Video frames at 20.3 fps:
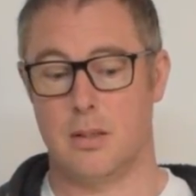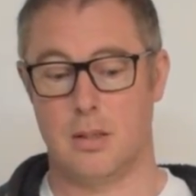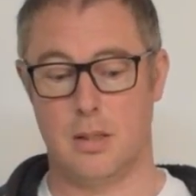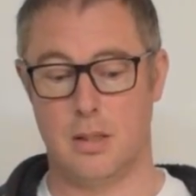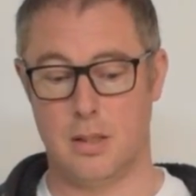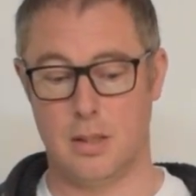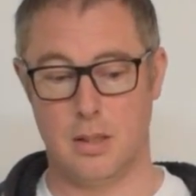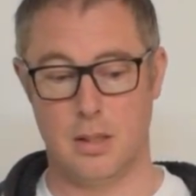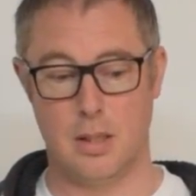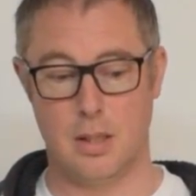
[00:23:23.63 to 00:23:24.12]

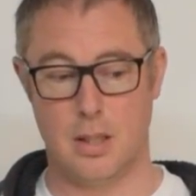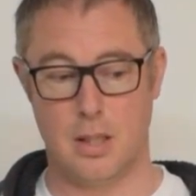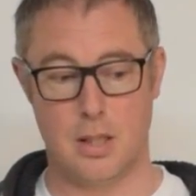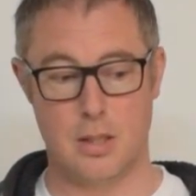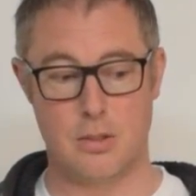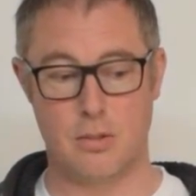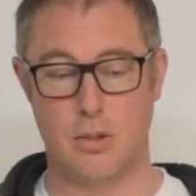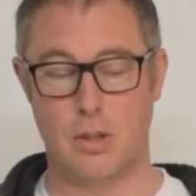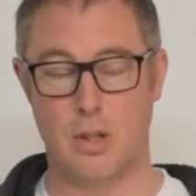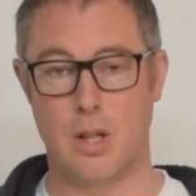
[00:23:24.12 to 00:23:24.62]
I'll
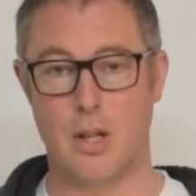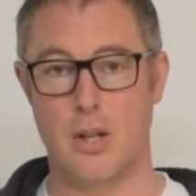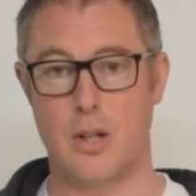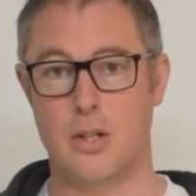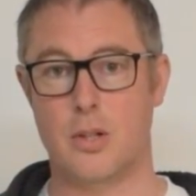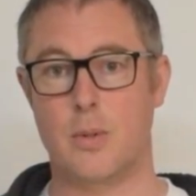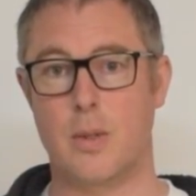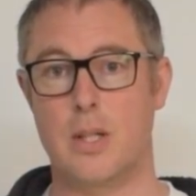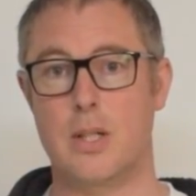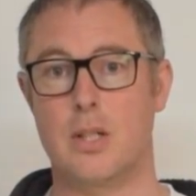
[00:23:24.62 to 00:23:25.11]
answer all of
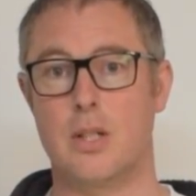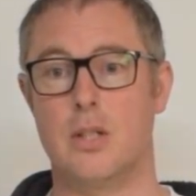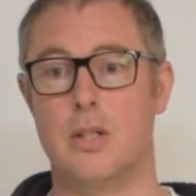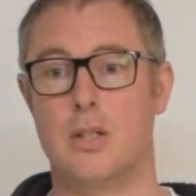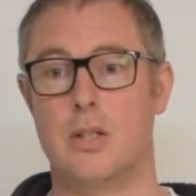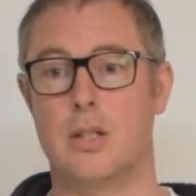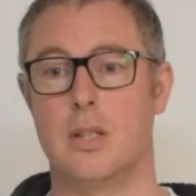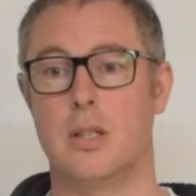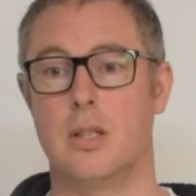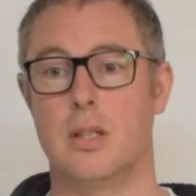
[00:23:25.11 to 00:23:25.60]
those
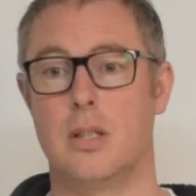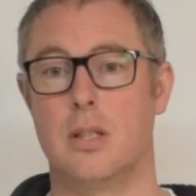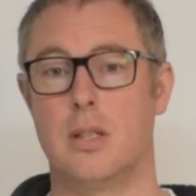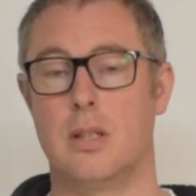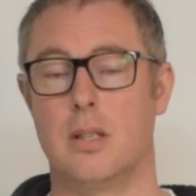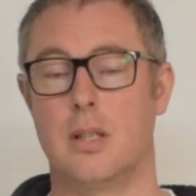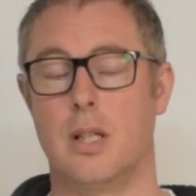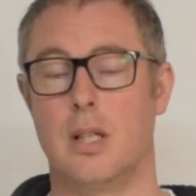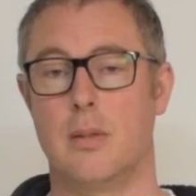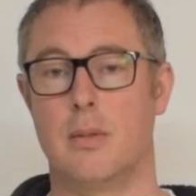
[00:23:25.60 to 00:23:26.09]
questions,
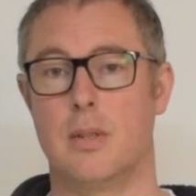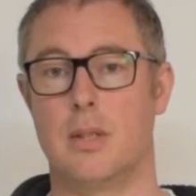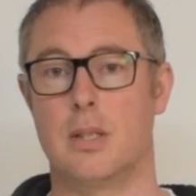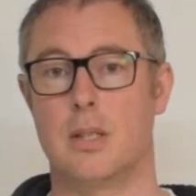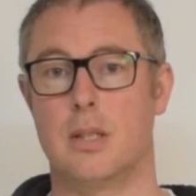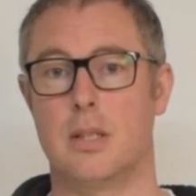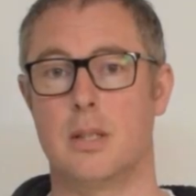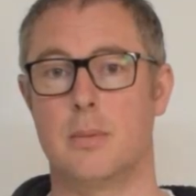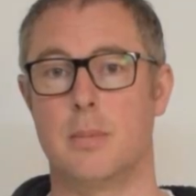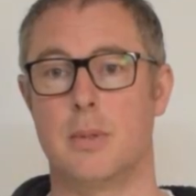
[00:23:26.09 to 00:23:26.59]
you know,
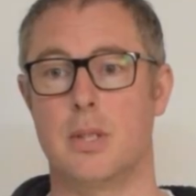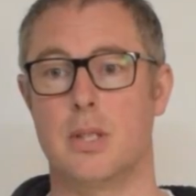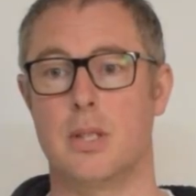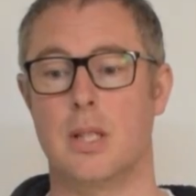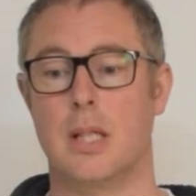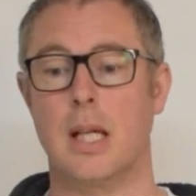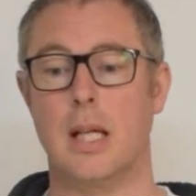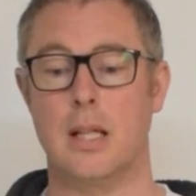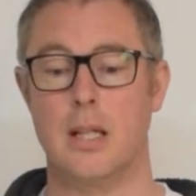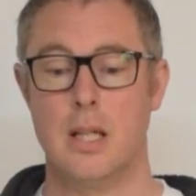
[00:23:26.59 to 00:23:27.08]
as much as
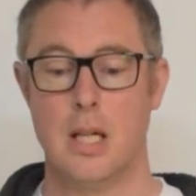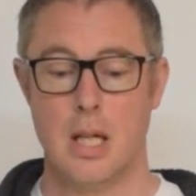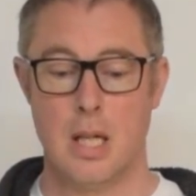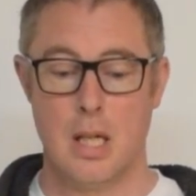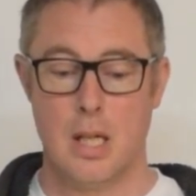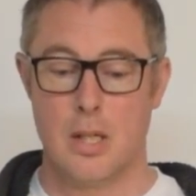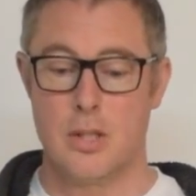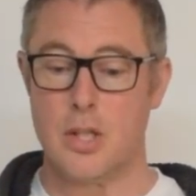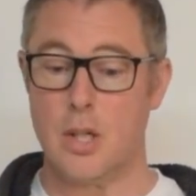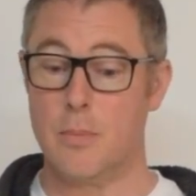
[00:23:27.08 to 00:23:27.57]
I can.
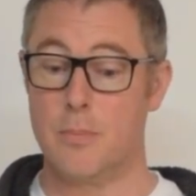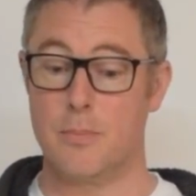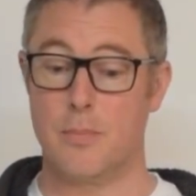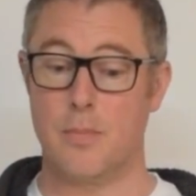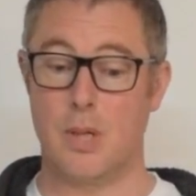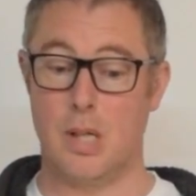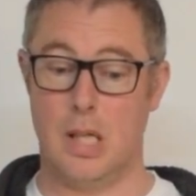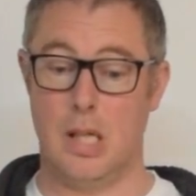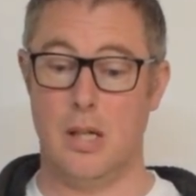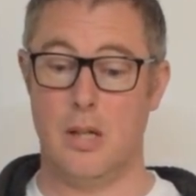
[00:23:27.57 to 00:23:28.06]
So
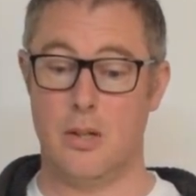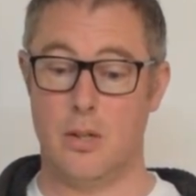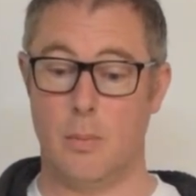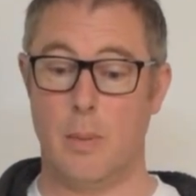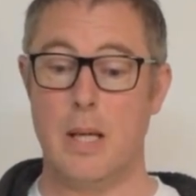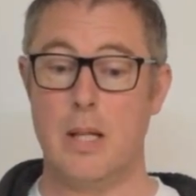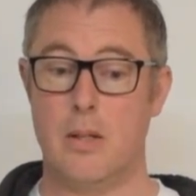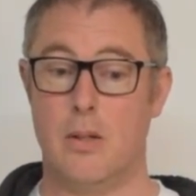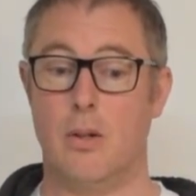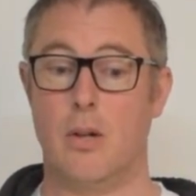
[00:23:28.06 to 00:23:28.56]
the
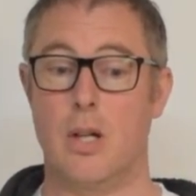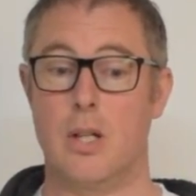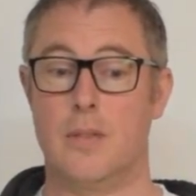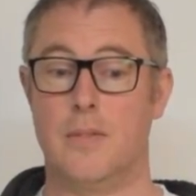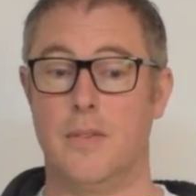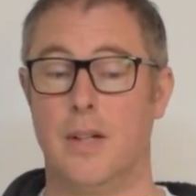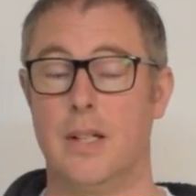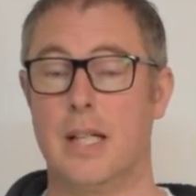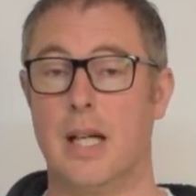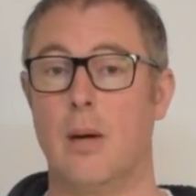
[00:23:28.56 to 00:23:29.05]
way that you're going to
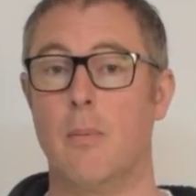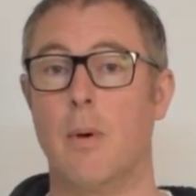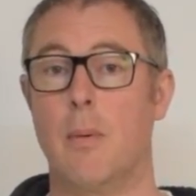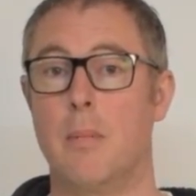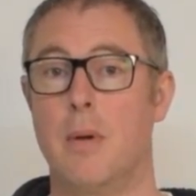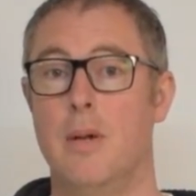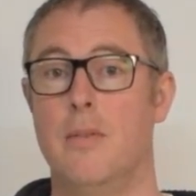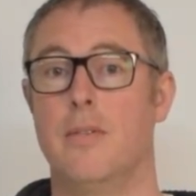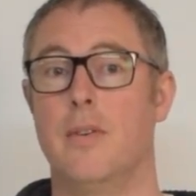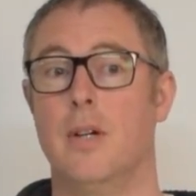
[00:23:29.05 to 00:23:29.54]
find out when
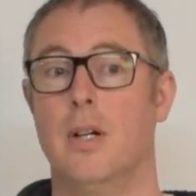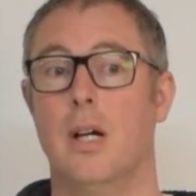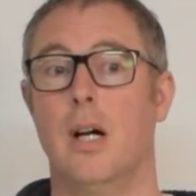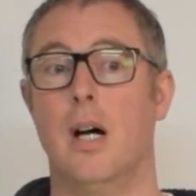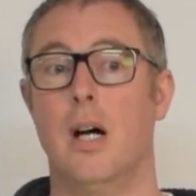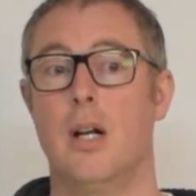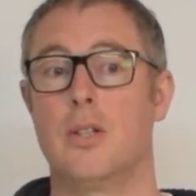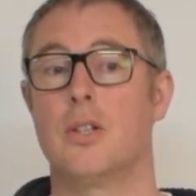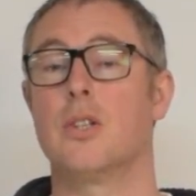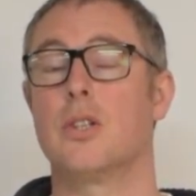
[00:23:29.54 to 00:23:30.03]
we've
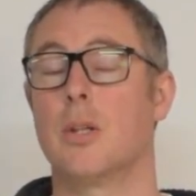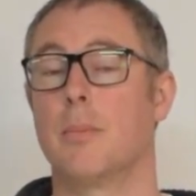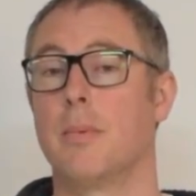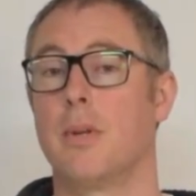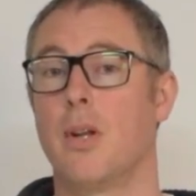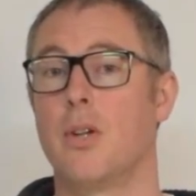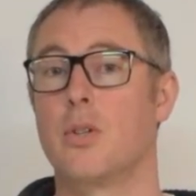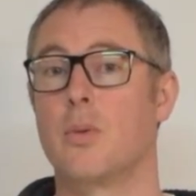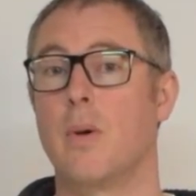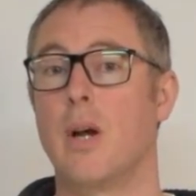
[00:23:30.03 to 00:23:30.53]
answered some
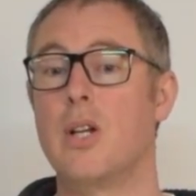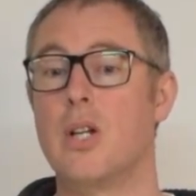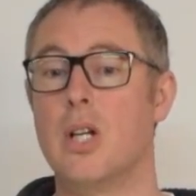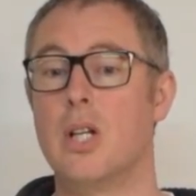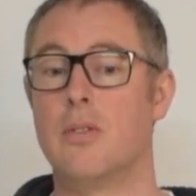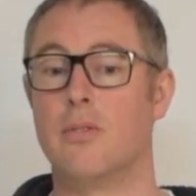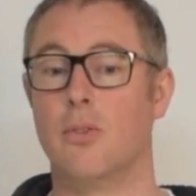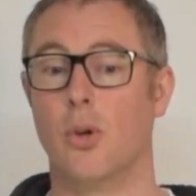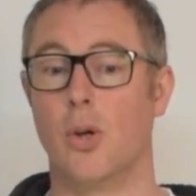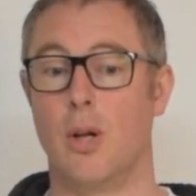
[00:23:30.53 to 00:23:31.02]
of those
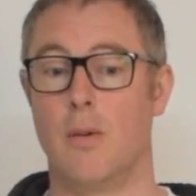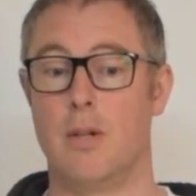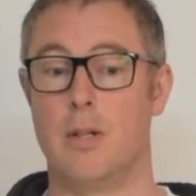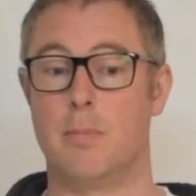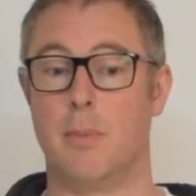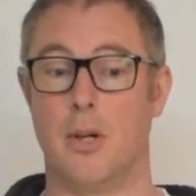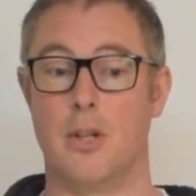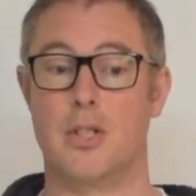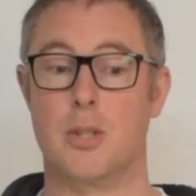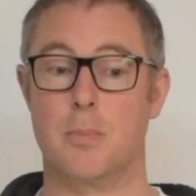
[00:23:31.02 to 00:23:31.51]
questions for you is
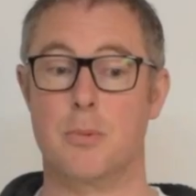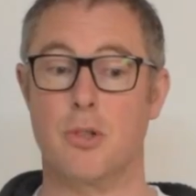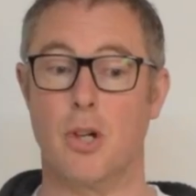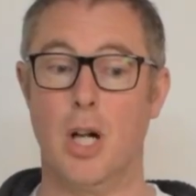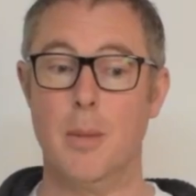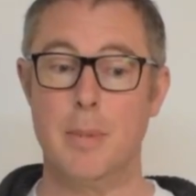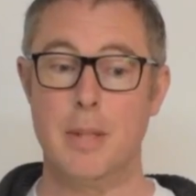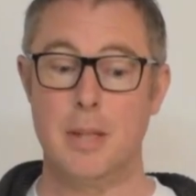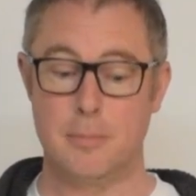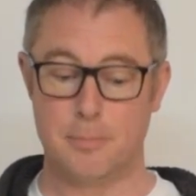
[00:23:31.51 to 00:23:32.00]
by
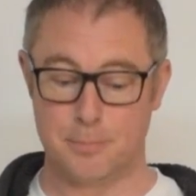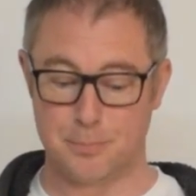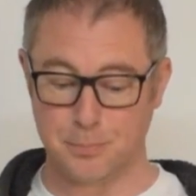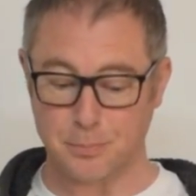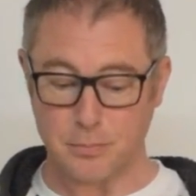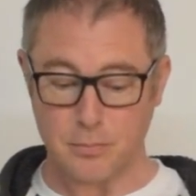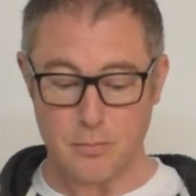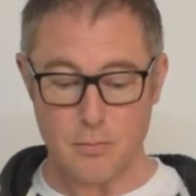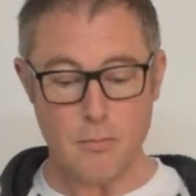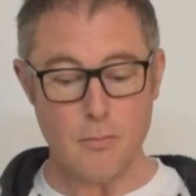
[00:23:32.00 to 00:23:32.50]
subscribing.
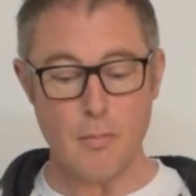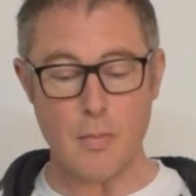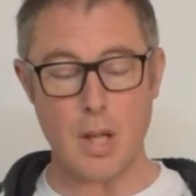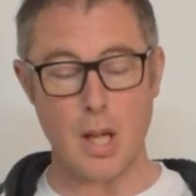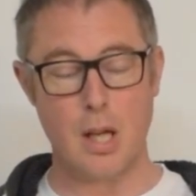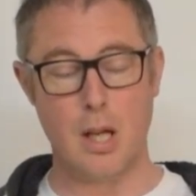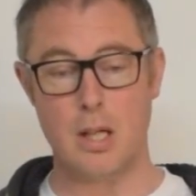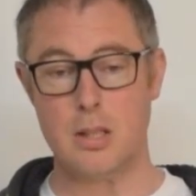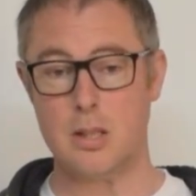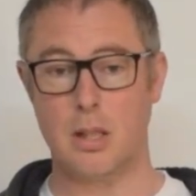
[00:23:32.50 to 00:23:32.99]

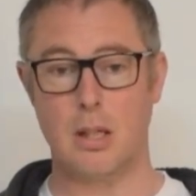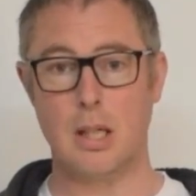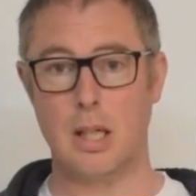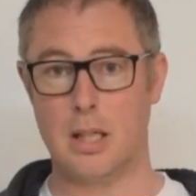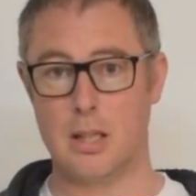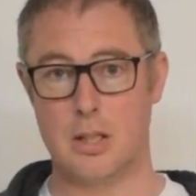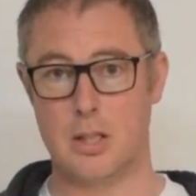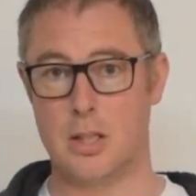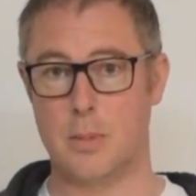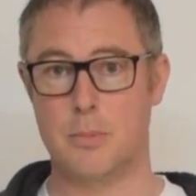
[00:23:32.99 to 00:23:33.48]
So
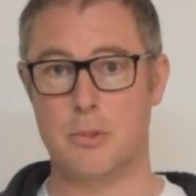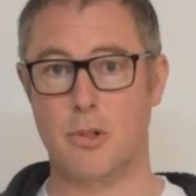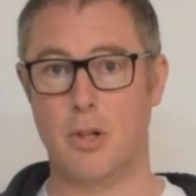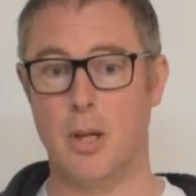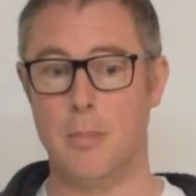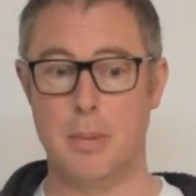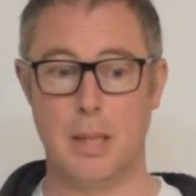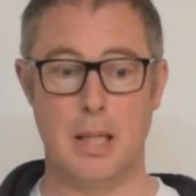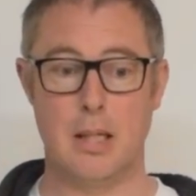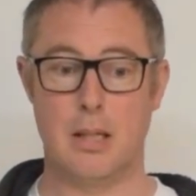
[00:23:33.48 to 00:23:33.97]
click the
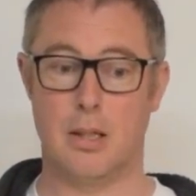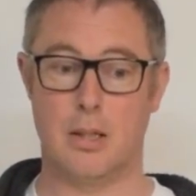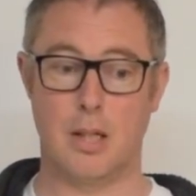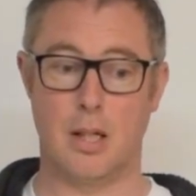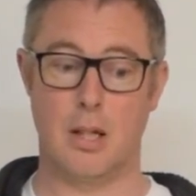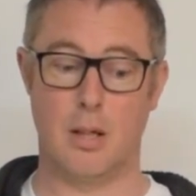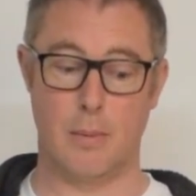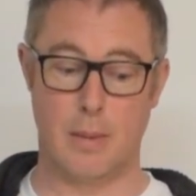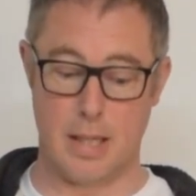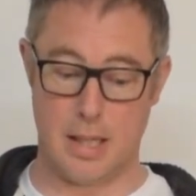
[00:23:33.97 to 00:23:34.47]
subscribe link. I
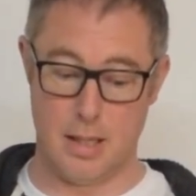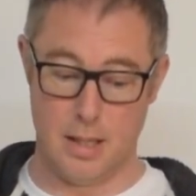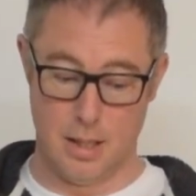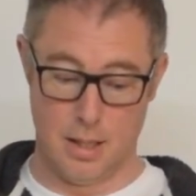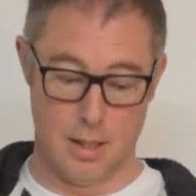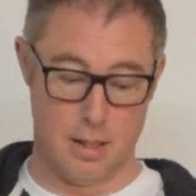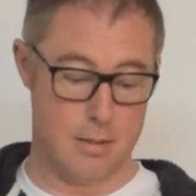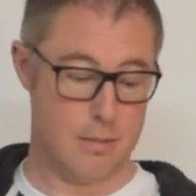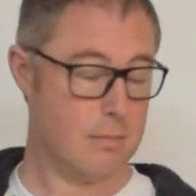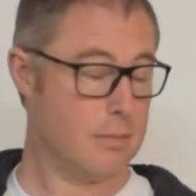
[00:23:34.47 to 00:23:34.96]
don't know where,
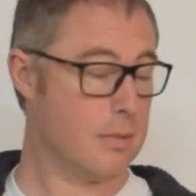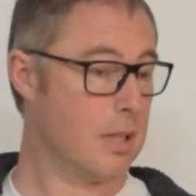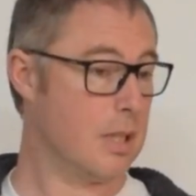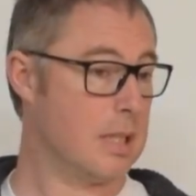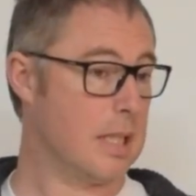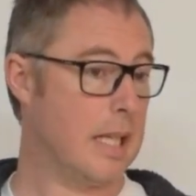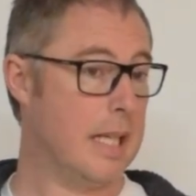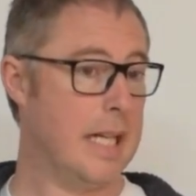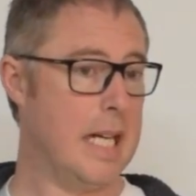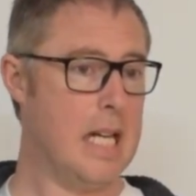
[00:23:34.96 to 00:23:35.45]

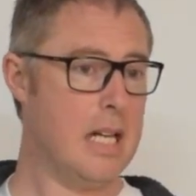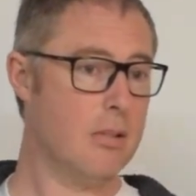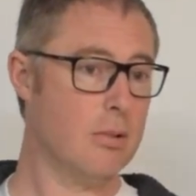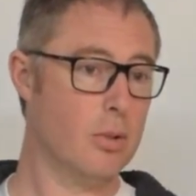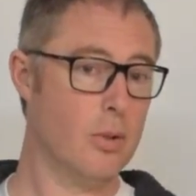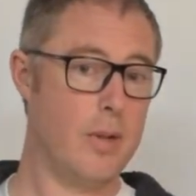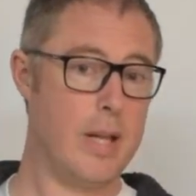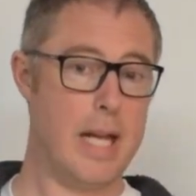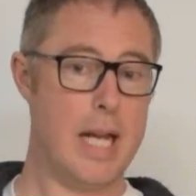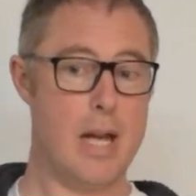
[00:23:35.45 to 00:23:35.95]
is that here
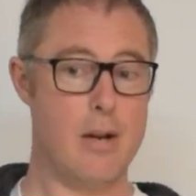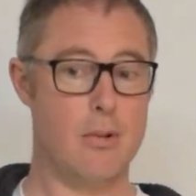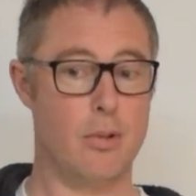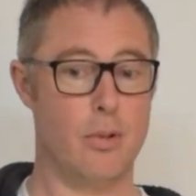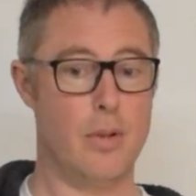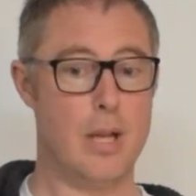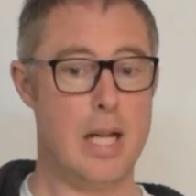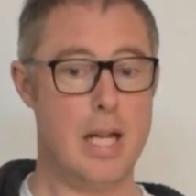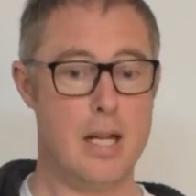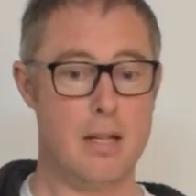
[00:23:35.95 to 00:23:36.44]
or
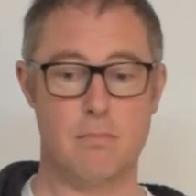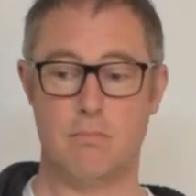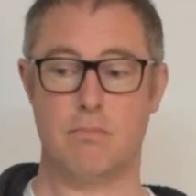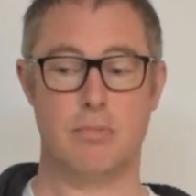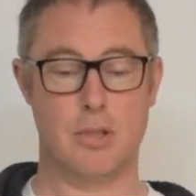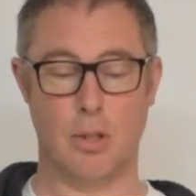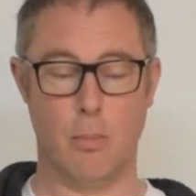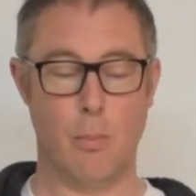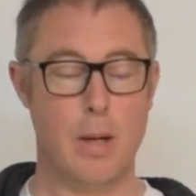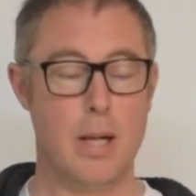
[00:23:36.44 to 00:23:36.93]
there
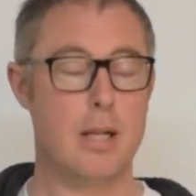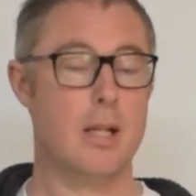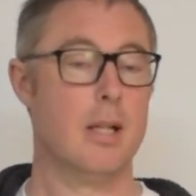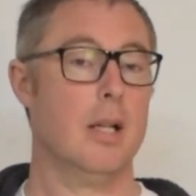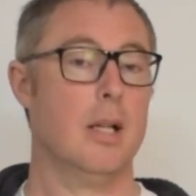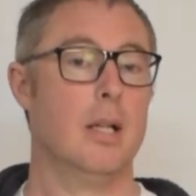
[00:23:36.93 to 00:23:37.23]
somewhere.